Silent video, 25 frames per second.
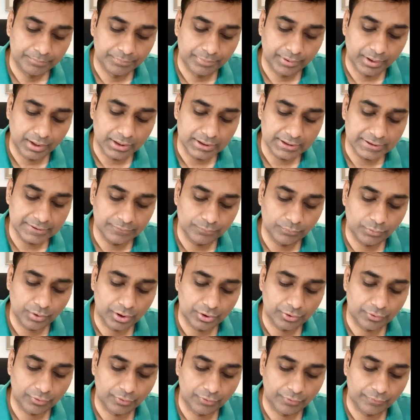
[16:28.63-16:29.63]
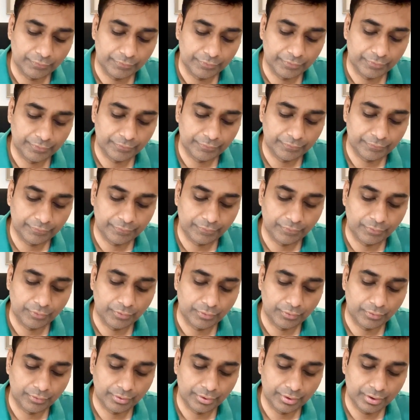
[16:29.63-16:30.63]
plus 1 over
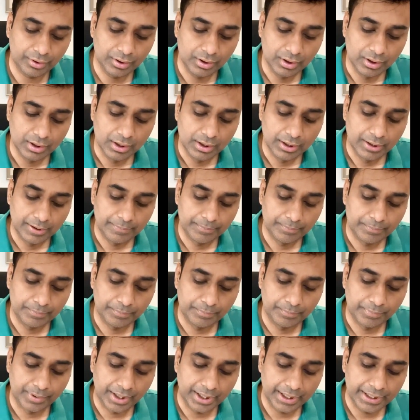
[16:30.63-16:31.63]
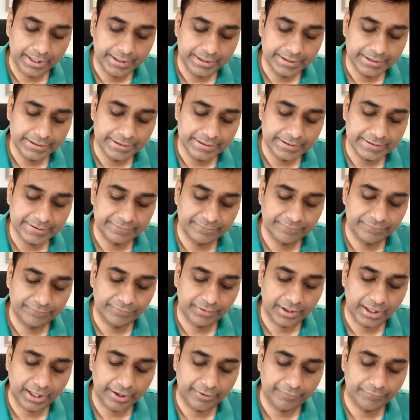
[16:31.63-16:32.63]
4 minus
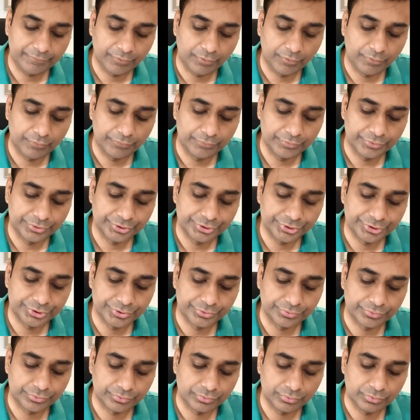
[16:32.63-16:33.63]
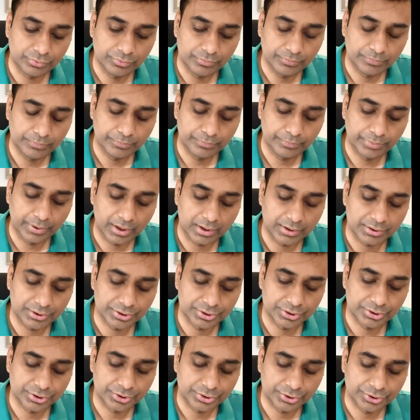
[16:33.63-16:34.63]
5 over 2
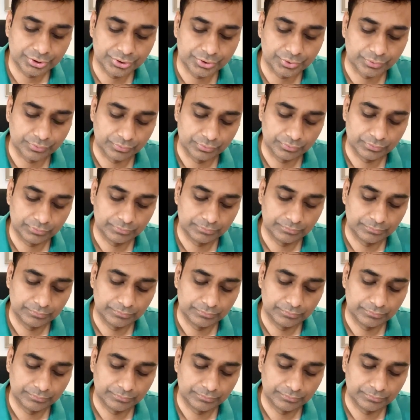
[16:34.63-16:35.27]
plus 2.